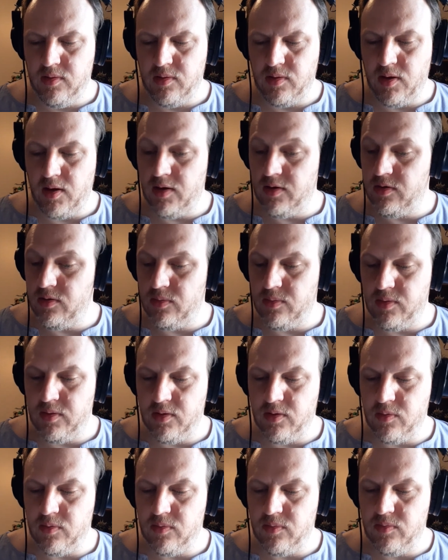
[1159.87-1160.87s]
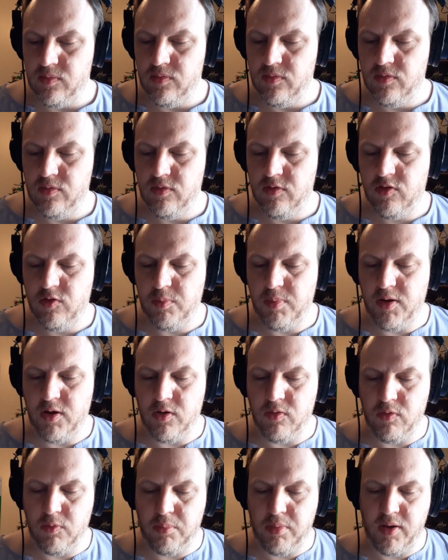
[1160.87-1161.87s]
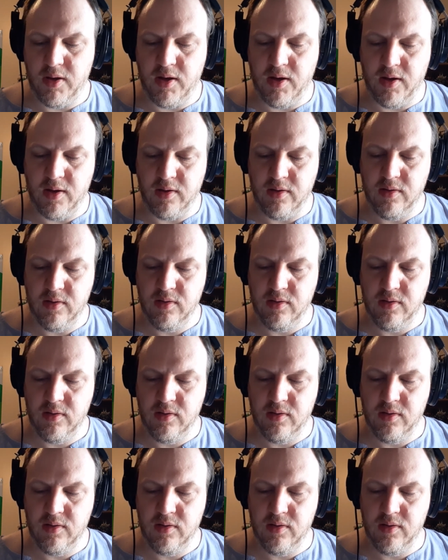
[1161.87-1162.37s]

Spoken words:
"I don't know," Sparrow replied.